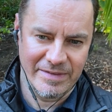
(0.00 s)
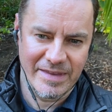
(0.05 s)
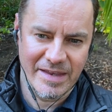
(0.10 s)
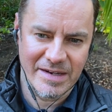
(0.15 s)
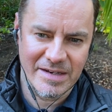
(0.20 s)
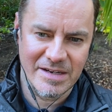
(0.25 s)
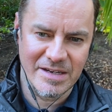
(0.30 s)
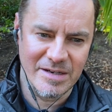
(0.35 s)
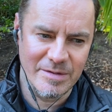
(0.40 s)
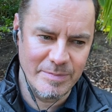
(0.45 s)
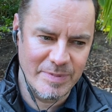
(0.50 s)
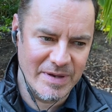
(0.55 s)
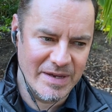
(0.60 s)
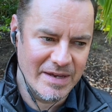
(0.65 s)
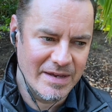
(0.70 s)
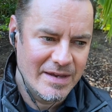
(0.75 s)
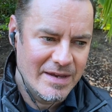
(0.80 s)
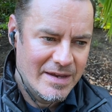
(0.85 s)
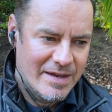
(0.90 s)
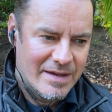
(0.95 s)
That could
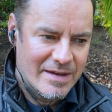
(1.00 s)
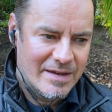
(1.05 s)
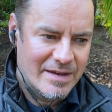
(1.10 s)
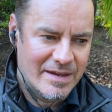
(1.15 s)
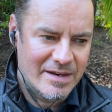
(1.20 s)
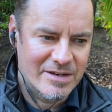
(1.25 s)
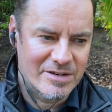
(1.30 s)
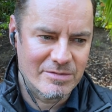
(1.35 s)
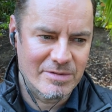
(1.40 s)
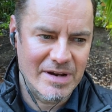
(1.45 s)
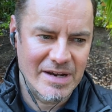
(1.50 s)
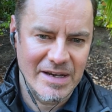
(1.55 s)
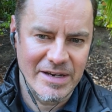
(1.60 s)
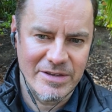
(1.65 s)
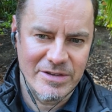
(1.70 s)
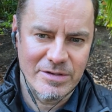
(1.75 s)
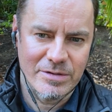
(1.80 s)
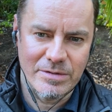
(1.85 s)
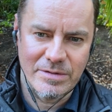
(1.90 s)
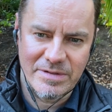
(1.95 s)
be indirectly
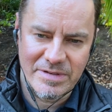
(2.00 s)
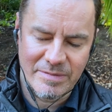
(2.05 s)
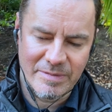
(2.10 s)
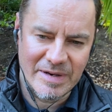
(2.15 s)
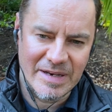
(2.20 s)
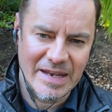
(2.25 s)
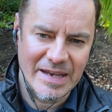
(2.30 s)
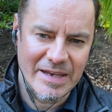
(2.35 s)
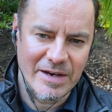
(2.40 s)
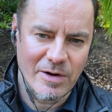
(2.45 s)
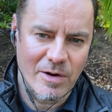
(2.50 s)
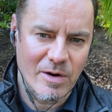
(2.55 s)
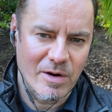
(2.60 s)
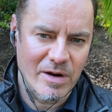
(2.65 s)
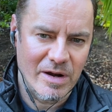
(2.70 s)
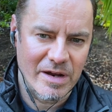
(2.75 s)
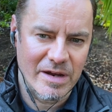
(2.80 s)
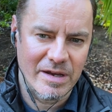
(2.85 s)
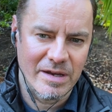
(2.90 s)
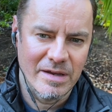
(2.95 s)
through something like an
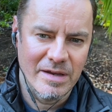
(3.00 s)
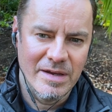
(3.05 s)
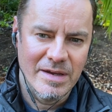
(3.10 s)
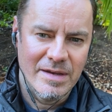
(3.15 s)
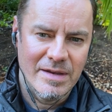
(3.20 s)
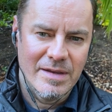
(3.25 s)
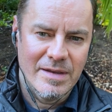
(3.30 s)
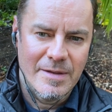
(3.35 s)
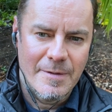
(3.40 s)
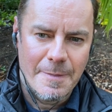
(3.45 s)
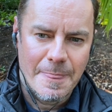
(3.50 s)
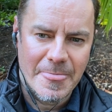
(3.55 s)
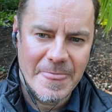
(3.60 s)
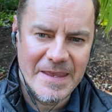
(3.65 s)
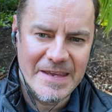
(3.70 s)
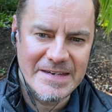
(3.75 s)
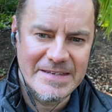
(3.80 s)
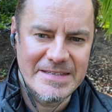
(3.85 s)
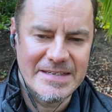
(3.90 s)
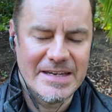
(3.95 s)
ARK
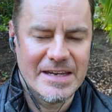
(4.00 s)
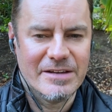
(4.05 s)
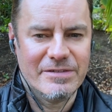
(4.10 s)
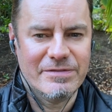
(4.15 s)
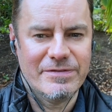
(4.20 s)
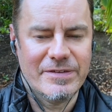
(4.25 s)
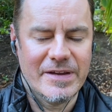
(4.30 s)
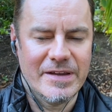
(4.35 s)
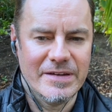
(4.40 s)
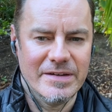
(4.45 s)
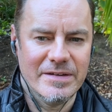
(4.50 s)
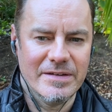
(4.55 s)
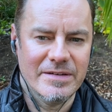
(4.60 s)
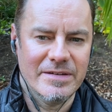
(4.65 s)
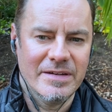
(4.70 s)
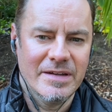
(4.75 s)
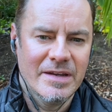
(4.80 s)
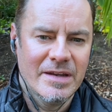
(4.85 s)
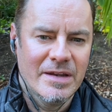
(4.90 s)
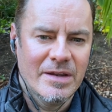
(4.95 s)
ETF
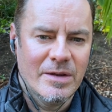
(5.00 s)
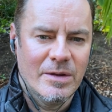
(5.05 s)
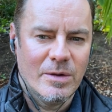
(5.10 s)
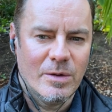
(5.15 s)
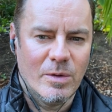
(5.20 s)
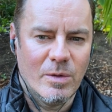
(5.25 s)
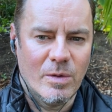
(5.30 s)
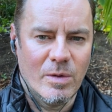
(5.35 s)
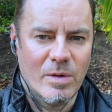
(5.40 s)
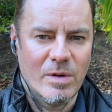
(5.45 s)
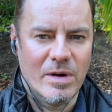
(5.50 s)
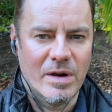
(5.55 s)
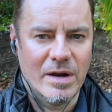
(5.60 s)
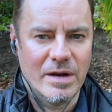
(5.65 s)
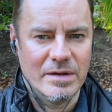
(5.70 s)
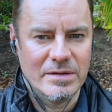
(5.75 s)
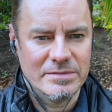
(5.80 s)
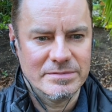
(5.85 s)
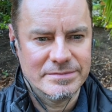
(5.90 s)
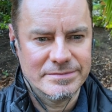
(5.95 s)
fund
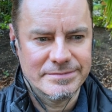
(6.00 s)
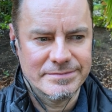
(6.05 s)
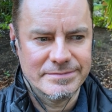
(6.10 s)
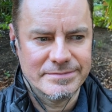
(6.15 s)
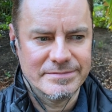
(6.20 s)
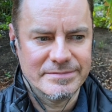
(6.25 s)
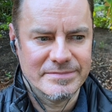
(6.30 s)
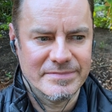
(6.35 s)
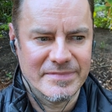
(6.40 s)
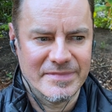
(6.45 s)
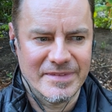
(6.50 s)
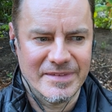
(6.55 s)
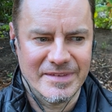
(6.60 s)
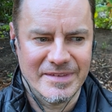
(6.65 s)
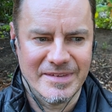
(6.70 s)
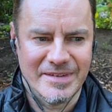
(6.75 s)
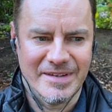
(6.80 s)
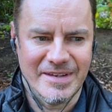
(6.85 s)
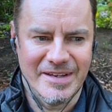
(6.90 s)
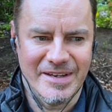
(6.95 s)
or
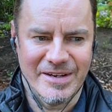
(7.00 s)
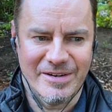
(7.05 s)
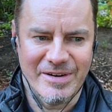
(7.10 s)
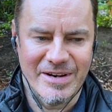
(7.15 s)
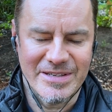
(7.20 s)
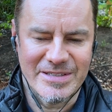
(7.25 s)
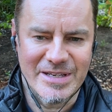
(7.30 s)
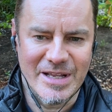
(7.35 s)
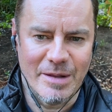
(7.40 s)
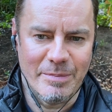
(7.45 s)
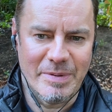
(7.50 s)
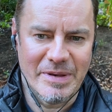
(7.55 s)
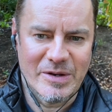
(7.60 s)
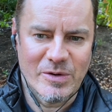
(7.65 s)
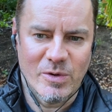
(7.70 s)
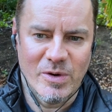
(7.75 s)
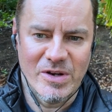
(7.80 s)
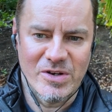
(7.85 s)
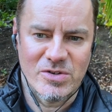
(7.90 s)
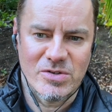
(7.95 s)
a Grayscale
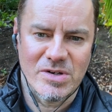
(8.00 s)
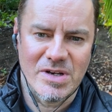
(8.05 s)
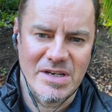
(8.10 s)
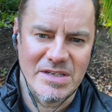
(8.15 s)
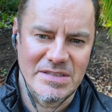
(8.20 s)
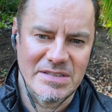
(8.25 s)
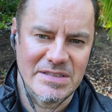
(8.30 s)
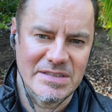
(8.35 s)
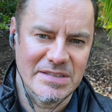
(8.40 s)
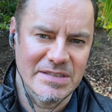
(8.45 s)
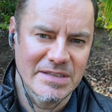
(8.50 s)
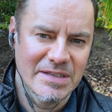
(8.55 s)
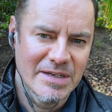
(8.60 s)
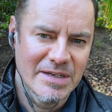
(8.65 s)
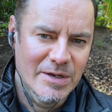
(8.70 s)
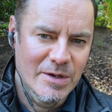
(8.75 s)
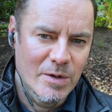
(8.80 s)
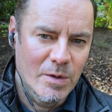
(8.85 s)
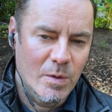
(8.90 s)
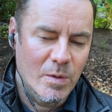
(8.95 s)
Bitcoin Trust,
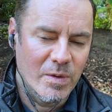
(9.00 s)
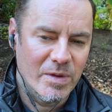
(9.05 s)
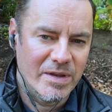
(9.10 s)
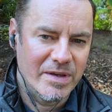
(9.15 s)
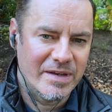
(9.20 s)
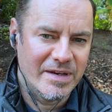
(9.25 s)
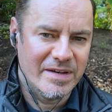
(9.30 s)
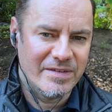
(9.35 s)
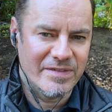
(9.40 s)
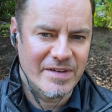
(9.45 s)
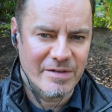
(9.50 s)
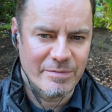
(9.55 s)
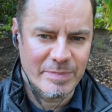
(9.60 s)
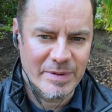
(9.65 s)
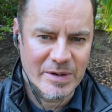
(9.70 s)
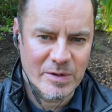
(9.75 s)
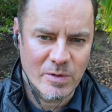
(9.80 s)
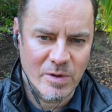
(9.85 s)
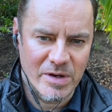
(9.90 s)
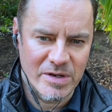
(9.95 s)
or they could even have
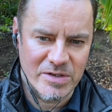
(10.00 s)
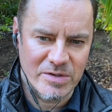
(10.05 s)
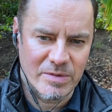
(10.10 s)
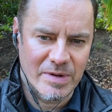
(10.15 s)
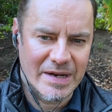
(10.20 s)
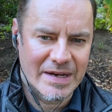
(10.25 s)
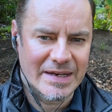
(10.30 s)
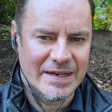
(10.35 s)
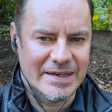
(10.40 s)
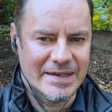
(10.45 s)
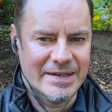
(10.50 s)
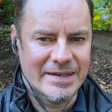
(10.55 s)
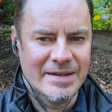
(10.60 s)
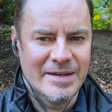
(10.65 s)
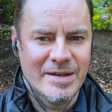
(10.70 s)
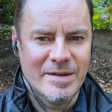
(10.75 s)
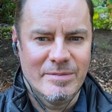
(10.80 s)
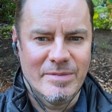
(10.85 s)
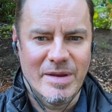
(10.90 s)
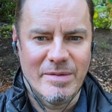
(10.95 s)
Bitcoin directly.
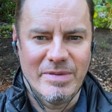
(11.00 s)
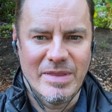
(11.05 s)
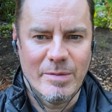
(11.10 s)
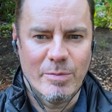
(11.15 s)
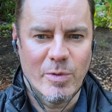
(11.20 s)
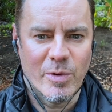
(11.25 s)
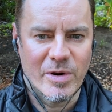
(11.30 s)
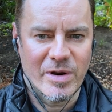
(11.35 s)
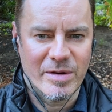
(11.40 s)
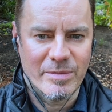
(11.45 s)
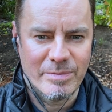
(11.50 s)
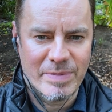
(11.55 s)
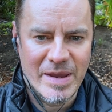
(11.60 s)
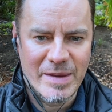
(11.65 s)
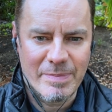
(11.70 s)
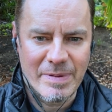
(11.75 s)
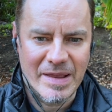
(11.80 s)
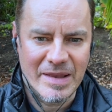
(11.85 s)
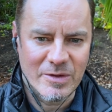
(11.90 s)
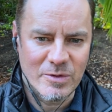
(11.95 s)
Maybe they bought it in
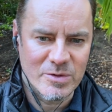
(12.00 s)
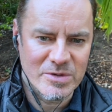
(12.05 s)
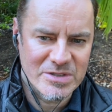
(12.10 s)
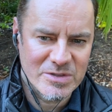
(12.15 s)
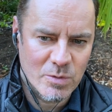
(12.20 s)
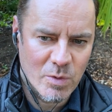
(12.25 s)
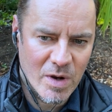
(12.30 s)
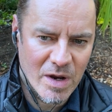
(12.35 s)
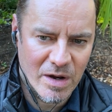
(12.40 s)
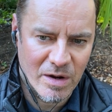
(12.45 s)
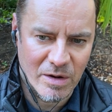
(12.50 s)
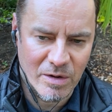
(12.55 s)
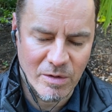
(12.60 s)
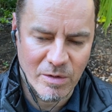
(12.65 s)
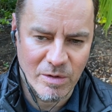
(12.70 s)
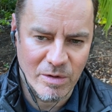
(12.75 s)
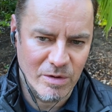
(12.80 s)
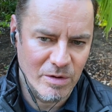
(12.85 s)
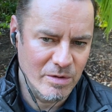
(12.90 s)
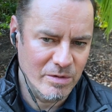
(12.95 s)
PayPal or Square
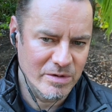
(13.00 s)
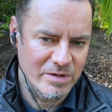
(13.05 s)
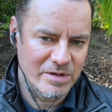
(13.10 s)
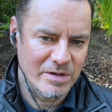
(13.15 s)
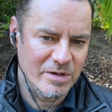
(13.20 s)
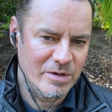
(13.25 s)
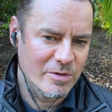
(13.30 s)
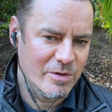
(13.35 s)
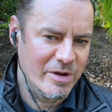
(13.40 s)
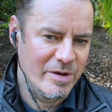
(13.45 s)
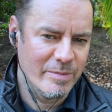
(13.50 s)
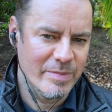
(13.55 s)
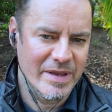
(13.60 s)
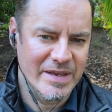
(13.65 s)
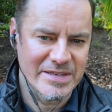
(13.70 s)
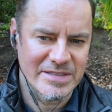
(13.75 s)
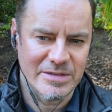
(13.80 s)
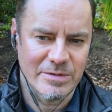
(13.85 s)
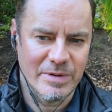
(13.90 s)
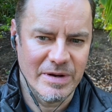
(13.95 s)
or hold it on
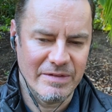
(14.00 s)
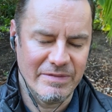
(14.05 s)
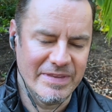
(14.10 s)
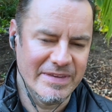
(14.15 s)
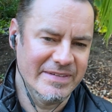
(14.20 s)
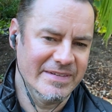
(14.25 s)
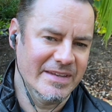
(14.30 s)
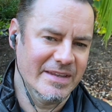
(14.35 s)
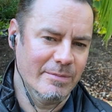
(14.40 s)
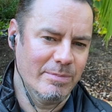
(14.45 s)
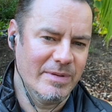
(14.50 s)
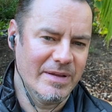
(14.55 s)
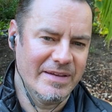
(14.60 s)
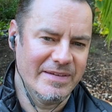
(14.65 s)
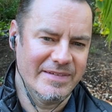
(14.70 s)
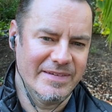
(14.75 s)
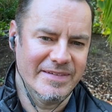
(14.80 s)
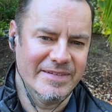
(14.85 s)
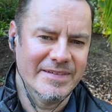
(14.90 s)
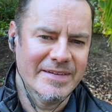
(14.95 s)
Coinbase or one of these other
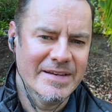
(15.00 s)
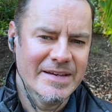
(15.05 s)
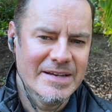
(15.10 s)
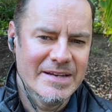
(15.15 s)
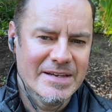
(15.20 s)
places.